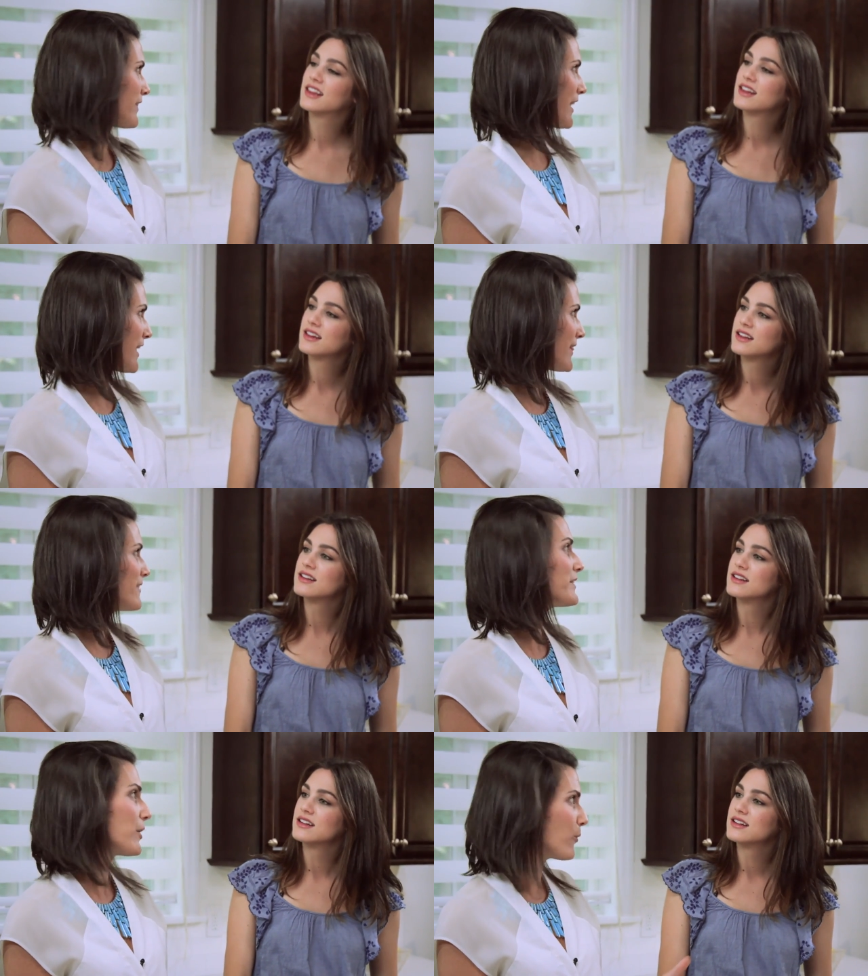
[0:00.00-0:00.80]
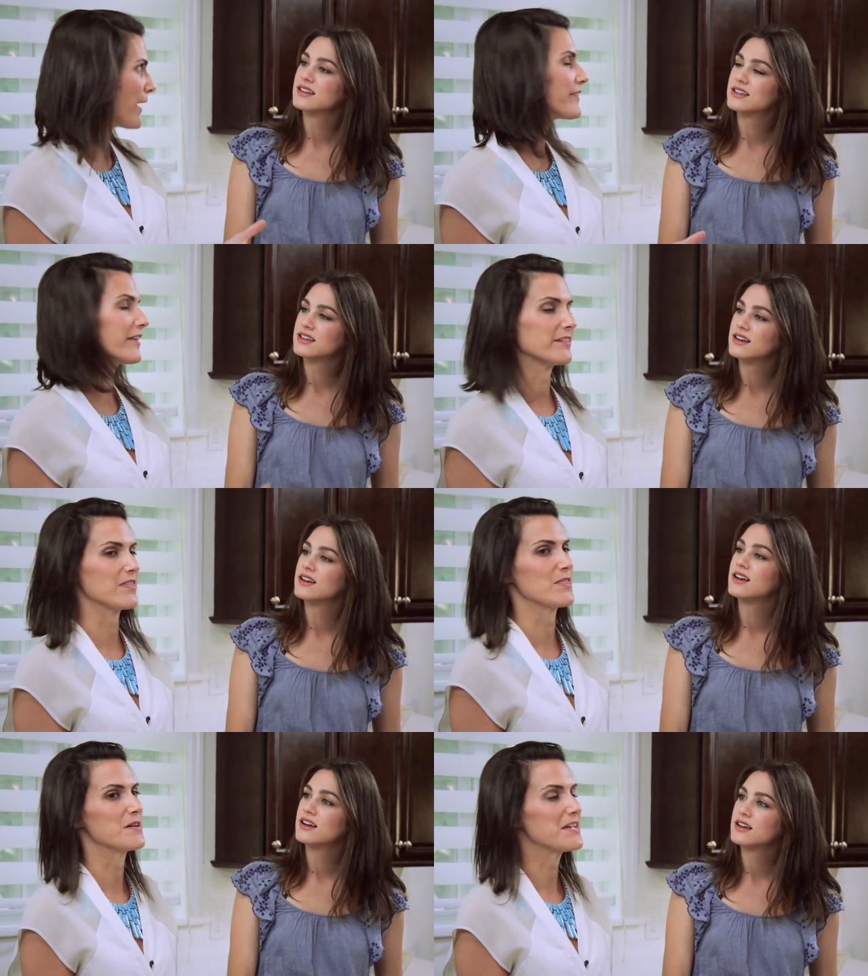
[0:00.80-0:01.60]
Speaker 1: that I love, and I write this
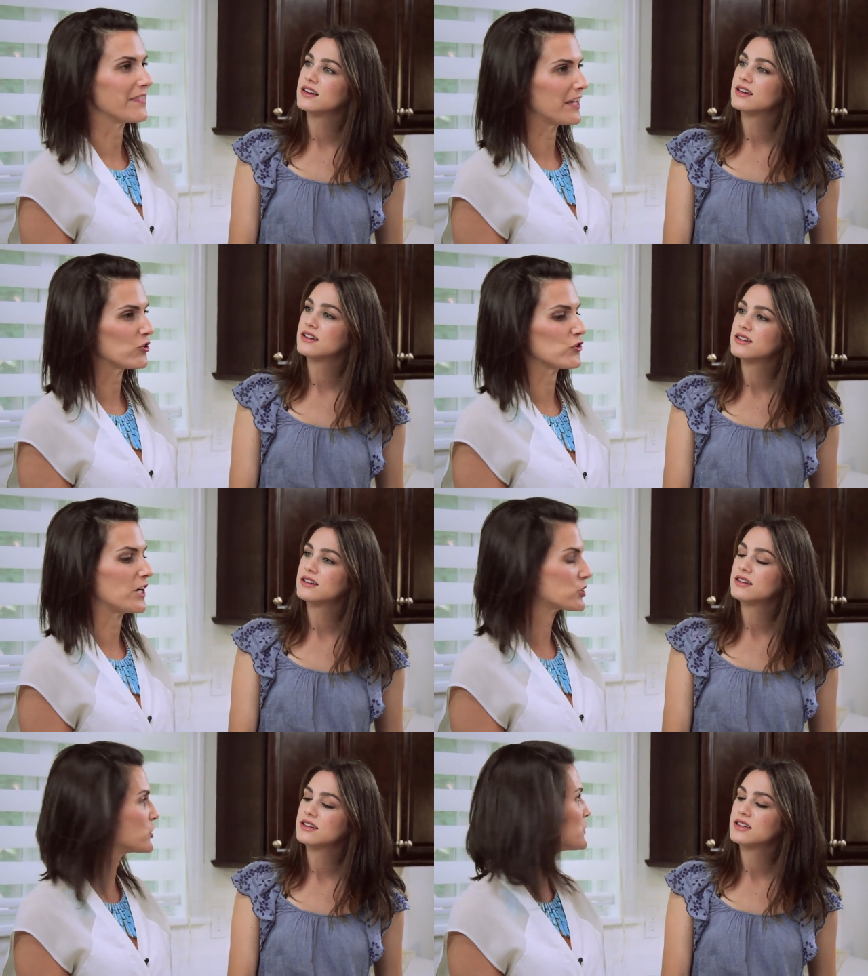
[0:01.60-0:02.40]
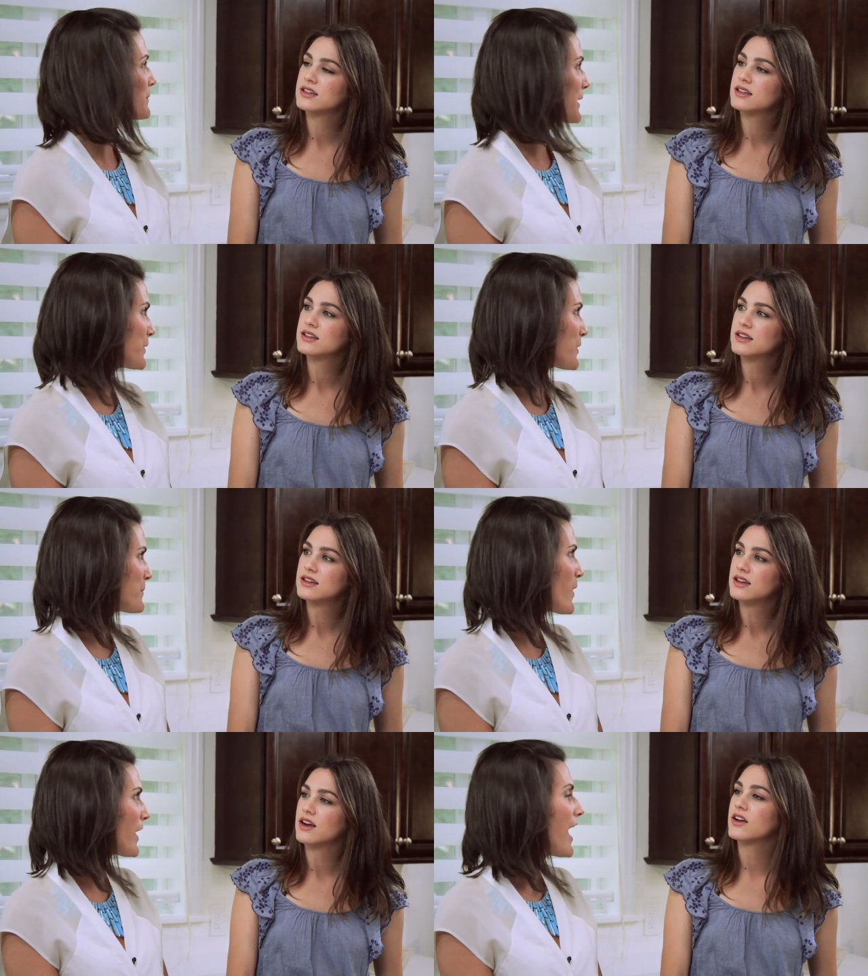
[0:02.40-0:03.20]
in the in the introduction to my
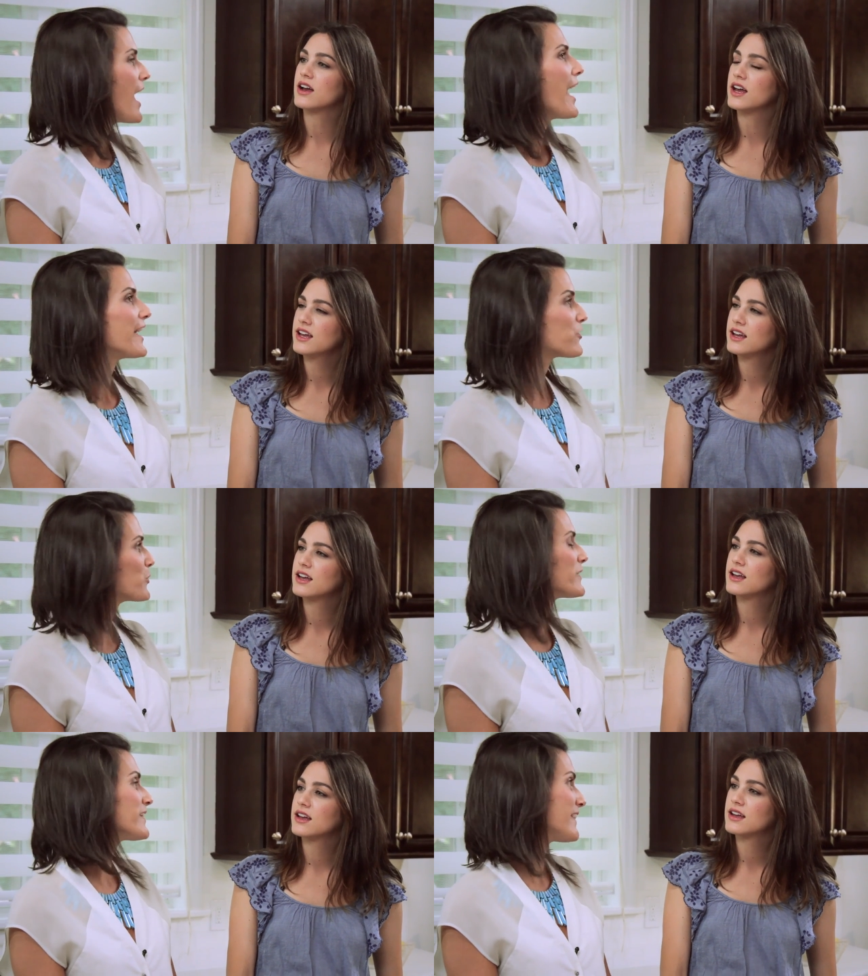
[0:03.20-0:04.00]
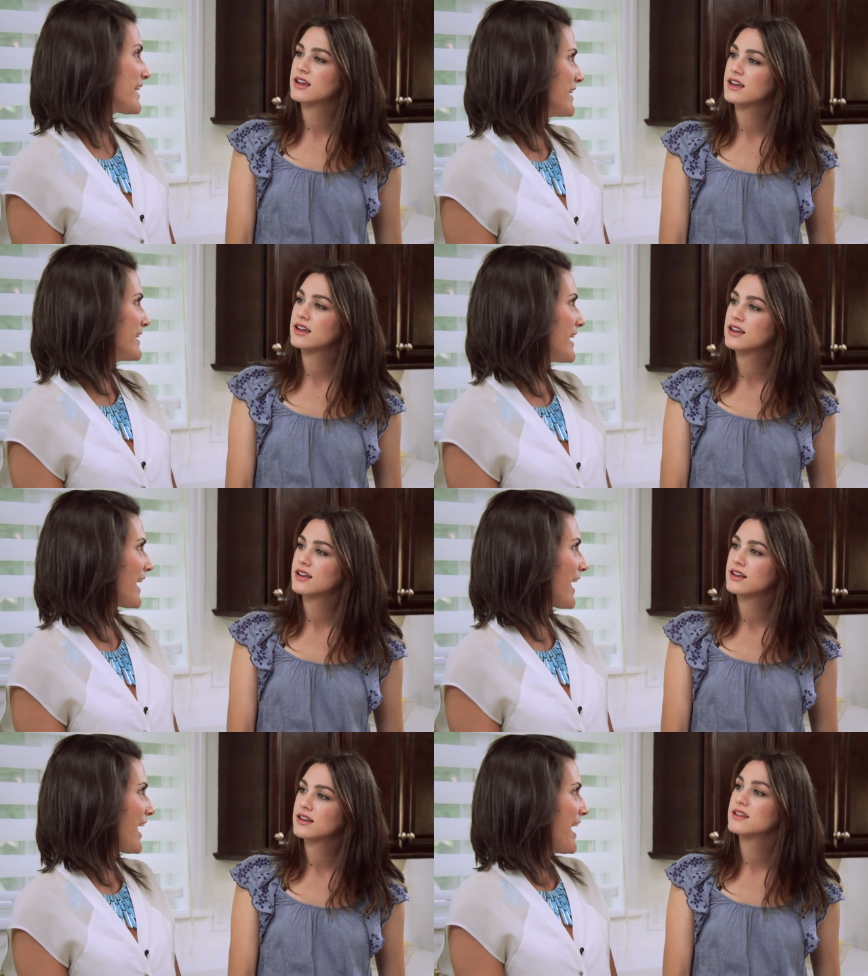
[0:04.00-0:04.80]
cookbook. Okay. It's really the
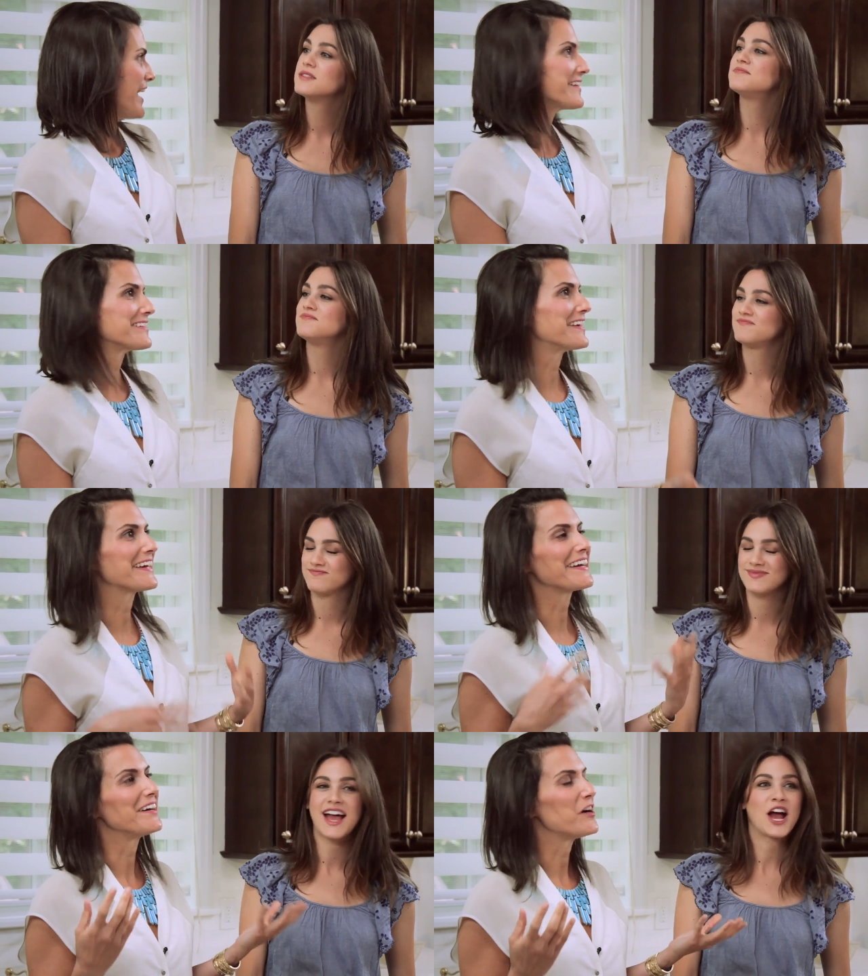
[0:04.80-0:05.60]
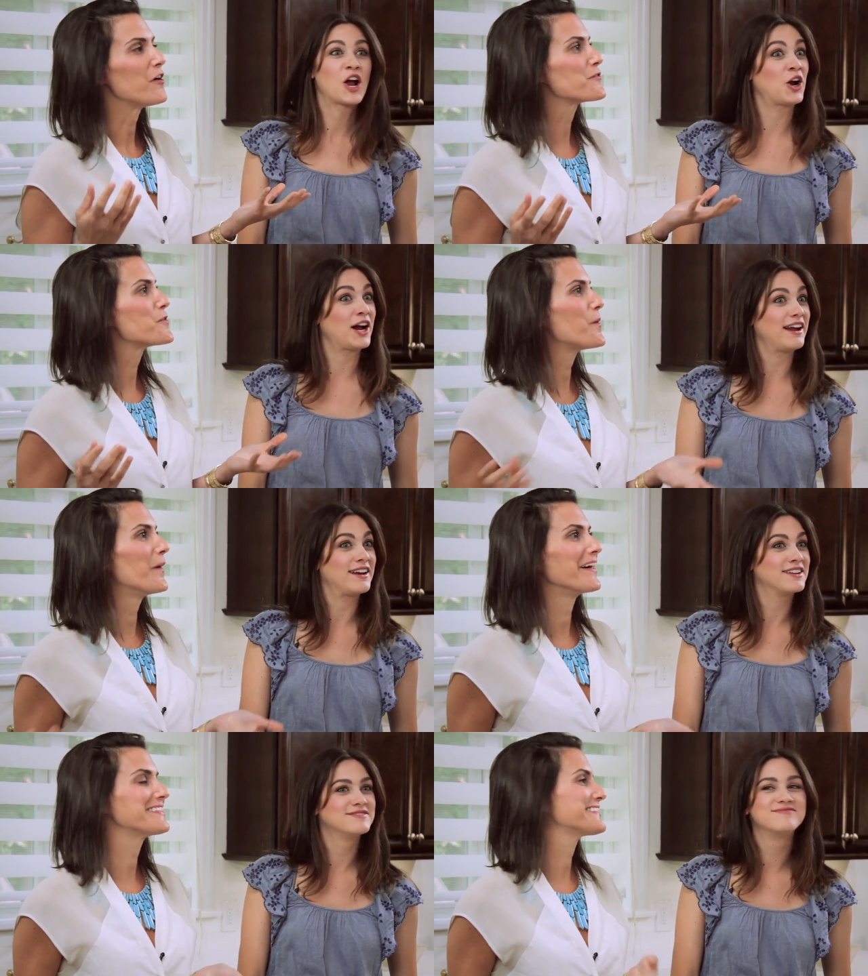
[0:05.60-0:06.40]
eating. It's like, Agreed. of
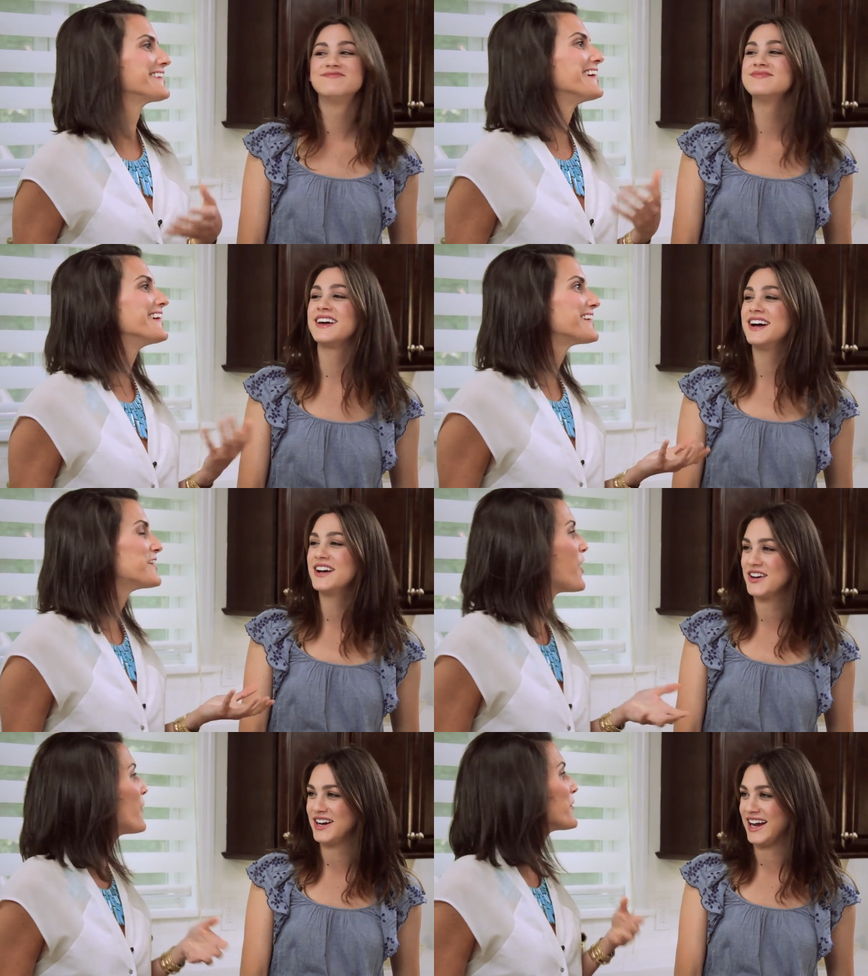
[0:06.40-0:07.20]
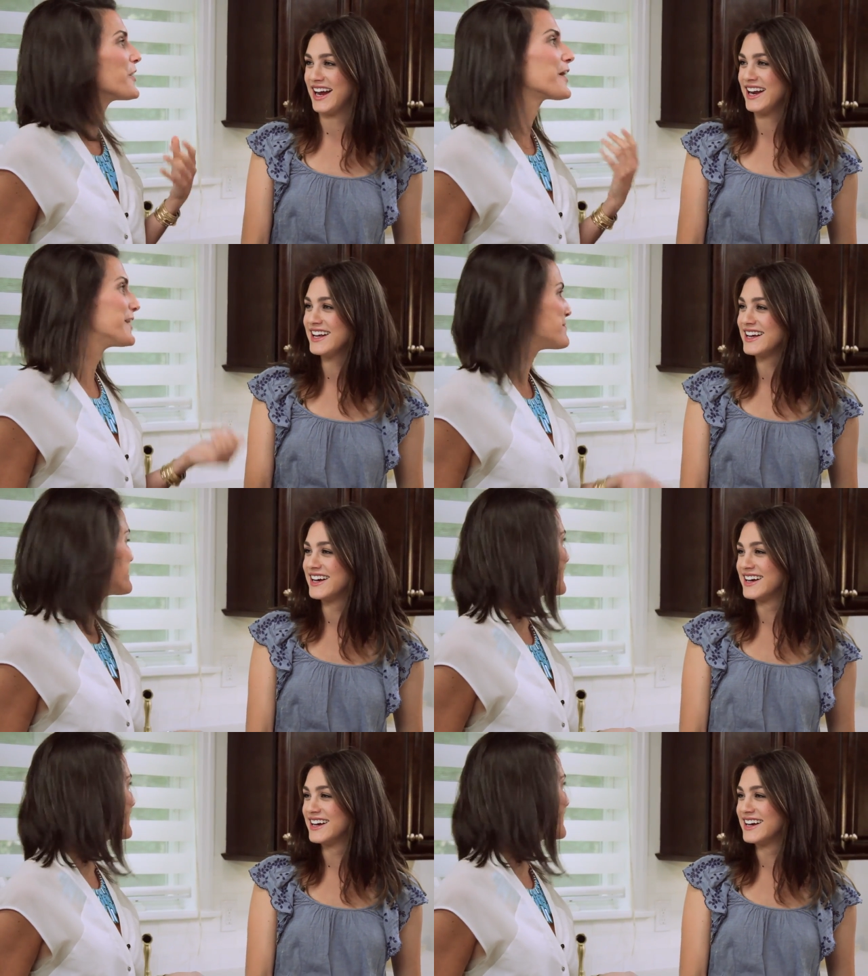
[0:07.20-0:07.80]
course, Agreed. you know, you're gonna be